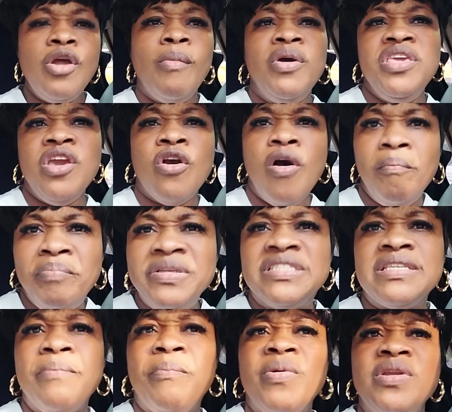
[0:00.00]
But you complete
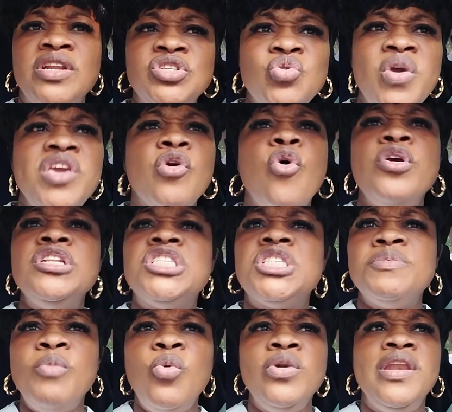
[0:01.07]
step 1 and 2, and you're going
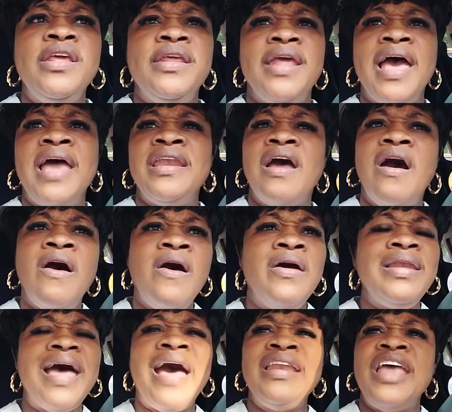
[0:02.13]
smoothly, and
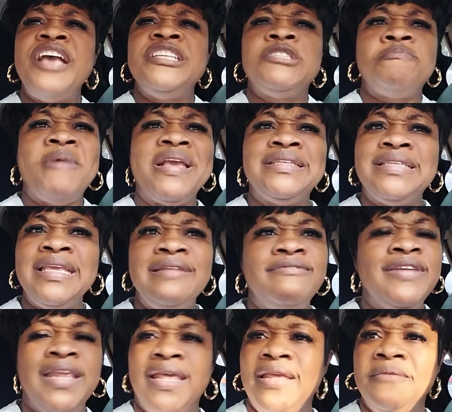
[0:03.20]
all
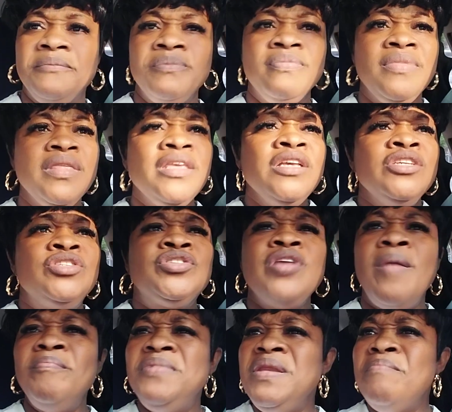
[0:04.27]
unexpectedly,
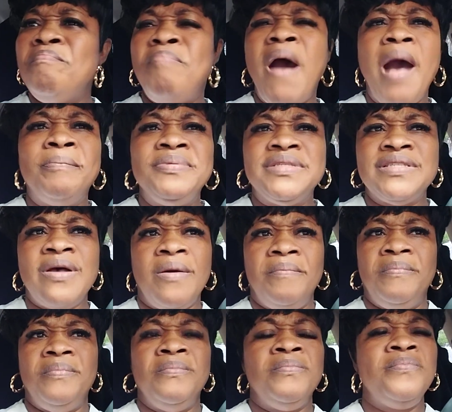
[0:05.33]
something pops up,
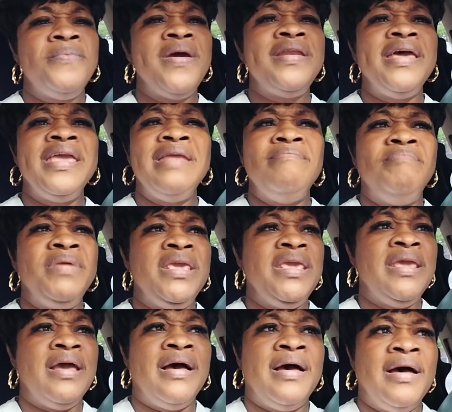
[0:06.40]
whether it be